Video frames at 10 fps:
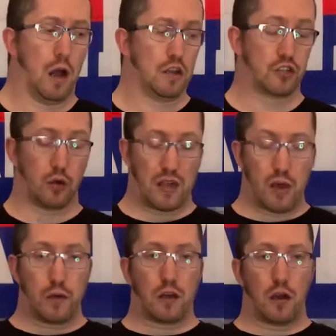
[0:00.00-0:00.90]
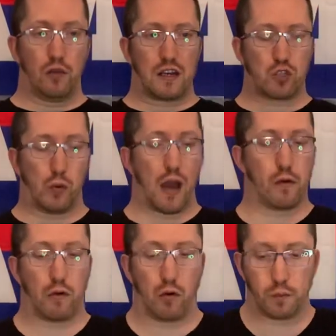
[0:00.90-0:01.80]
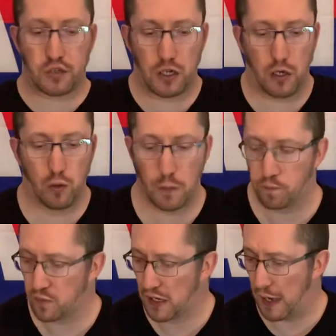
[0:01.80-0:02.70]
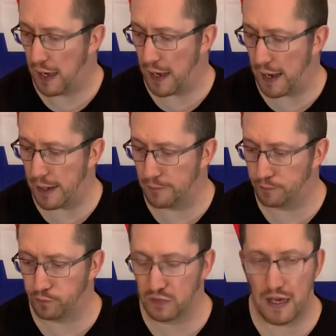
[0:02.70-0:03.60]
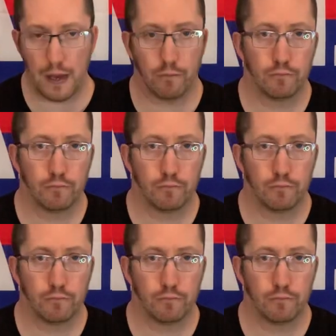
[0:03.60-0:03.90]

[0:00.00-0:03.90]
So there we go. That's where we're up to. Yeah.